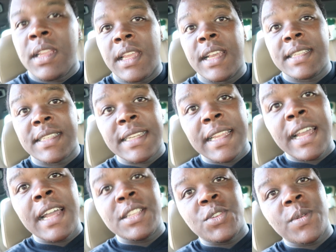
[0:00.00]
Yes, and
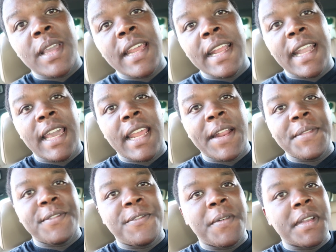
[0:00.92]
guys, you gotta cut
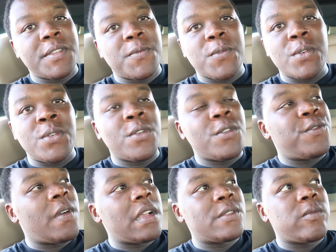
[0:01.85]
out the fast food. No
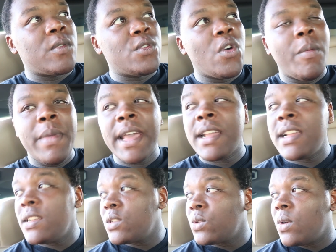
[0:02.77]
fast food, no
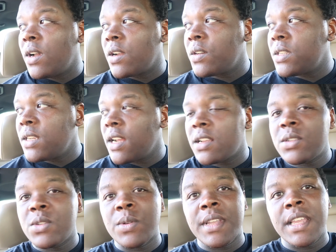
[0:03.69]
Macca's or Hungry
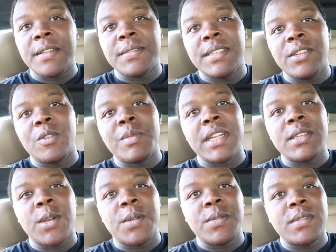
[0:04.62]
Jack's or KFC or
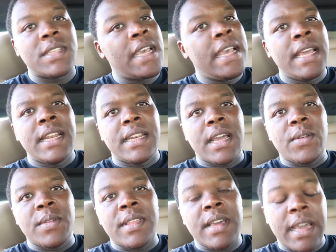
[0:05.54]
McDonald's,
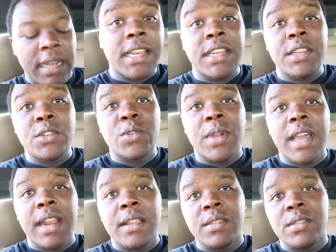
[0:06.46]
none of that. And you need to
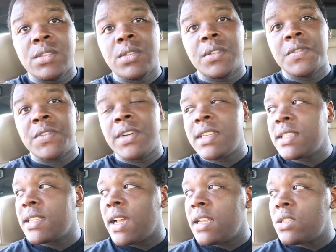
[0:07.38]
cut out the soft
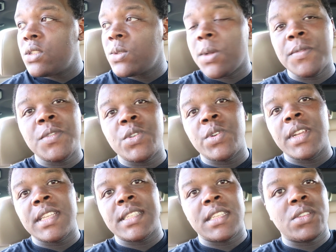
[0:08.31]
drinks, guys. Soft
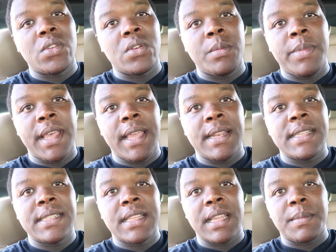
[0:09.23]
drinks are so bad.
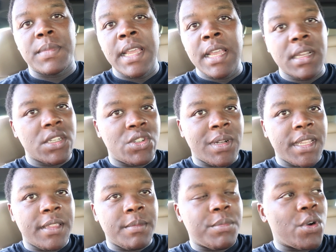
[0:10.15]
It's like
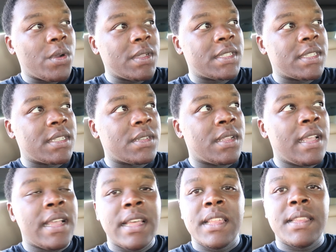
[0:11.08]
drinking
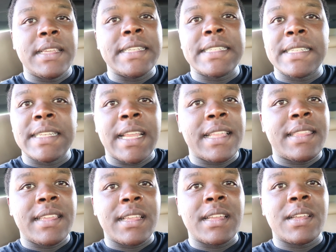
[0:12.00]
poison. There's
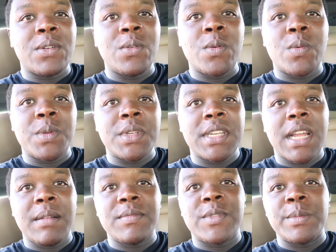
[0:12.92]
nothing good which
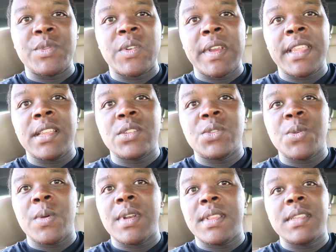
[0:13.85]
comes from drinking
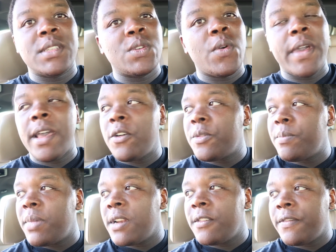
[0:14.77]
soda. There's no health
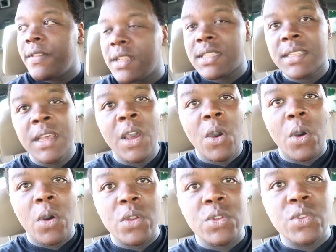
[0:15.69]
benefits
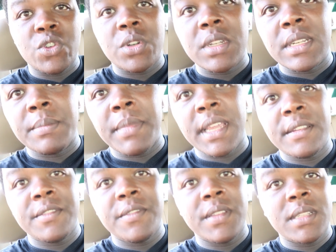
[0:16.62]
or nutrition
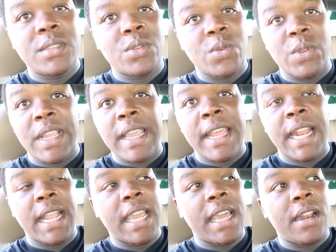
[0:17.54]
benefits. So you
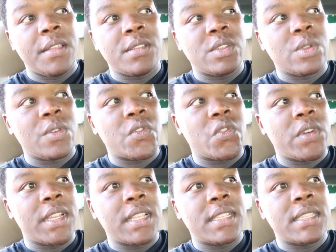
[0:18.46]
gotta cut out the soft
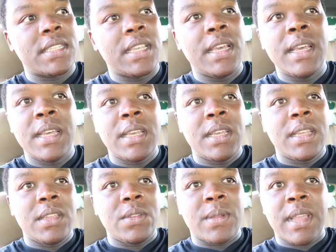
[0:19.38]
drinks.
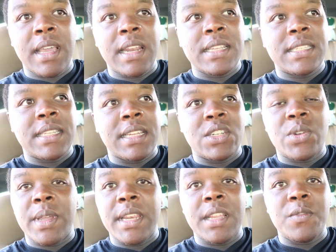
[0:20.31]
You gotta start
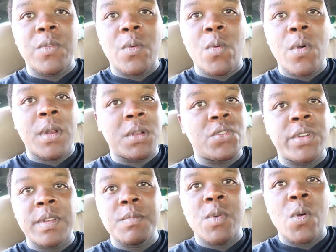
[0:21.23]
training for water.
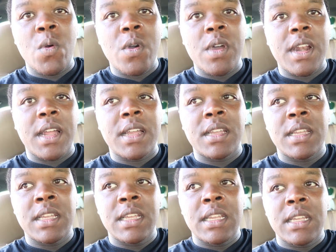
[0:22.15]
Drink more water.
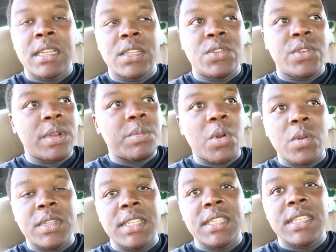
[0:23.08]
Drink
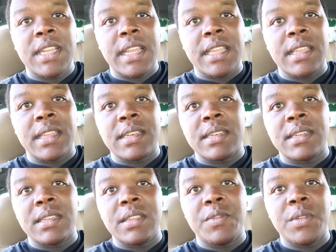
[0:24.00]
protein shake,
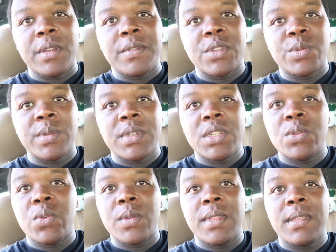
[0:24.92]
and if you have a sweet
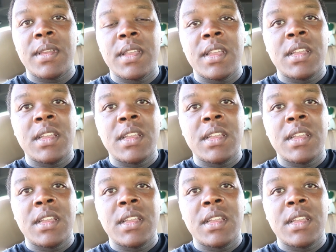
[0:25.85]
tooth.